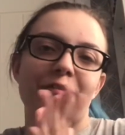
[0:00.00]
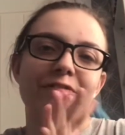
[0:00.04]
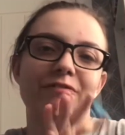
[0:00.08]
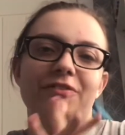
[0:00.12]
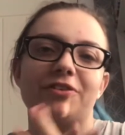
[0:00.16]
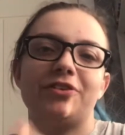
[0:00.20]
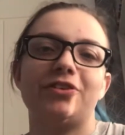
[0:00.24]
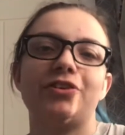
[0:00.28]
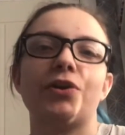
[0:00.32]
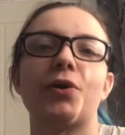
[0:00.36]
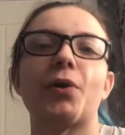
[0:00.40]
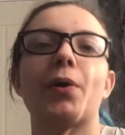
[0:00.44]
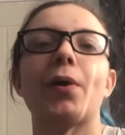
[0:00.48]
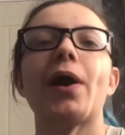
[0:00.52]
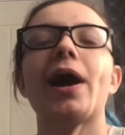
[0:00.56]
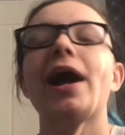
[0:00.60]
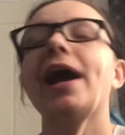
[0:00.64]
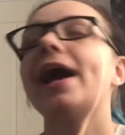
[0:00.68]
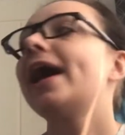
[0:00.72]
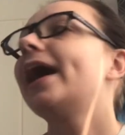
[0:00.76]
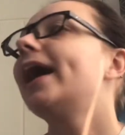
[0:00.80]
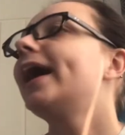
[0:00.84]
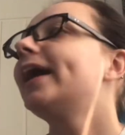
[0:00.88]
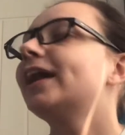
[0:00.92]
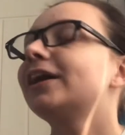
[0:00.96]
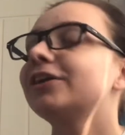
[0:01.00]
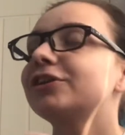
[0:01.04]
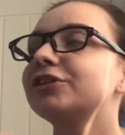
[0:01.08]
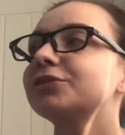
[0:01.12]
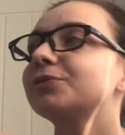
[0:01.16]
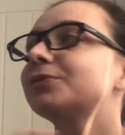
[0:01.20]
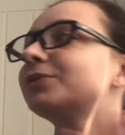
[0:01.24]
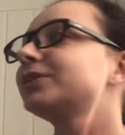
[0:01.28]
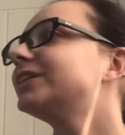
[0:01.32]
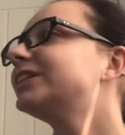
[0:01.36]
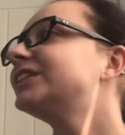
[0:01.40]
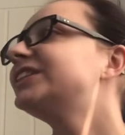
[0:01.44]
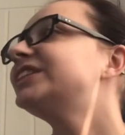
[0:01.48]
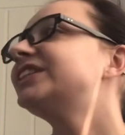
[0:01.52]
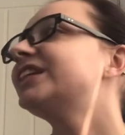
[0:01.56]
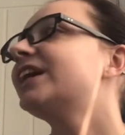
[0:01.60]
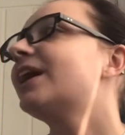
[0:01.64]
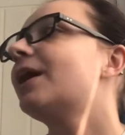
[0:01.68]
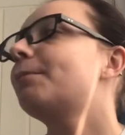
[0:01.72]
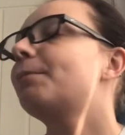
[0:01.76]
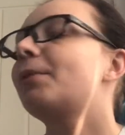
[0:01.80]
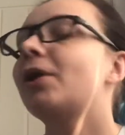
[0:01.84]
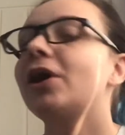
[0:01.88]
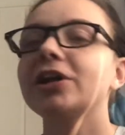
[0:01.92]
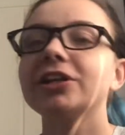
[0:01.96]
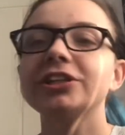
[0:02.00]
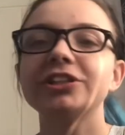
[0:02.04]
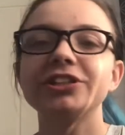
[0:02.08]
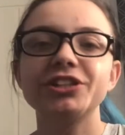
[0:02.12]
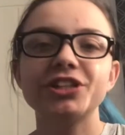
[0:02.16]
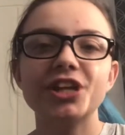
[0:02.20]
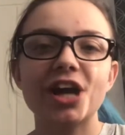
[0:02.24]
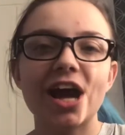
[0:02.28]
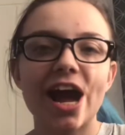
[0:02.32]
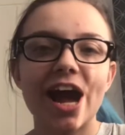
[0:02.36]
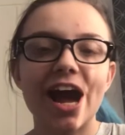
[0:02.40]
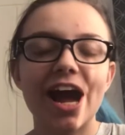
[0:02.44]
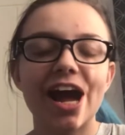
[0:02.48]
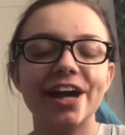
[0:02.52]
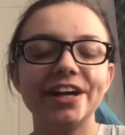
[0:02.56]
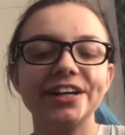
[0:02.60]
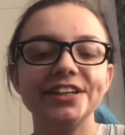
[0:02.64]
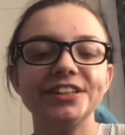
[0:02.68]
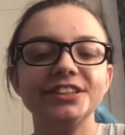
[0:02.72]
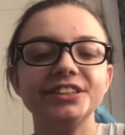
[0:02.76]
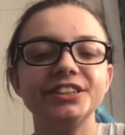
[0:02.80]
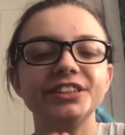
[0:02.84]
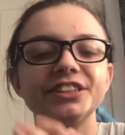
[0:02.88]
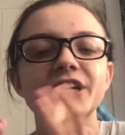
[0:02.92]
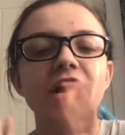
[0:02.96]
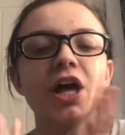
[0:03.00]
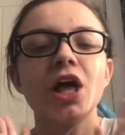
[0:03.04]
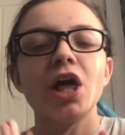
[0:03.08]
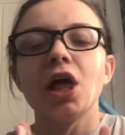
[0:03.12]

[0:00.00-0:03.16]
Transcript: video, and I just want to apologise